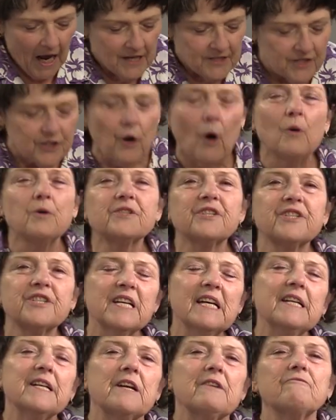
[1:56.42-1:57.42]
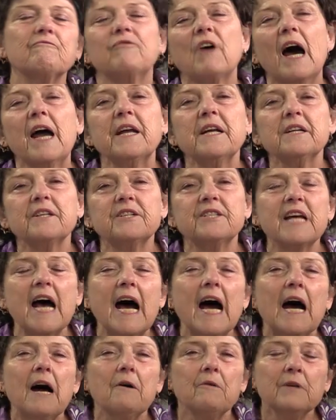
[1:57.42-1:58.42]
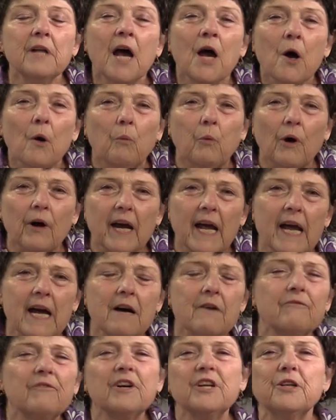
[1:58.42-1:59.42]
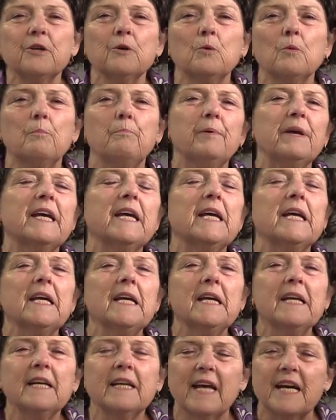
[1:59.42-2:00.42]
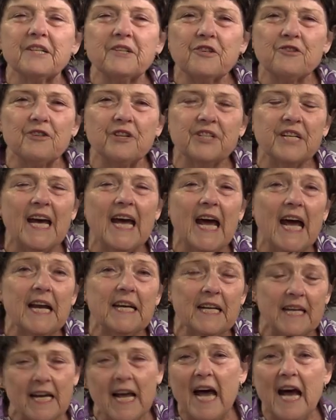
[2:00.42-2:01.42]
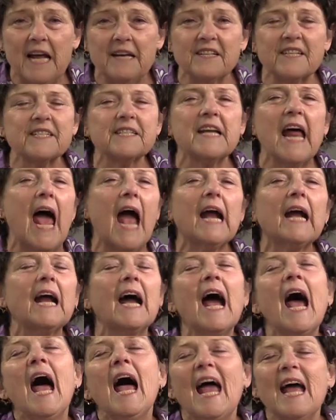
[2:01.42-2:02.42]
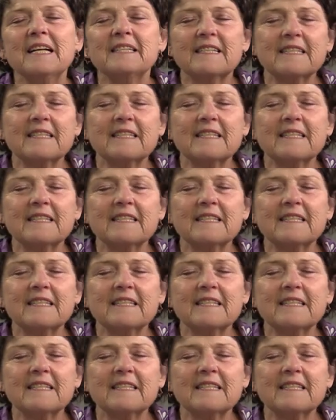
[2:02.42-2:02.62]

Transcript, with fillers: So sit right down wherever you be. Get your teddy and a snack and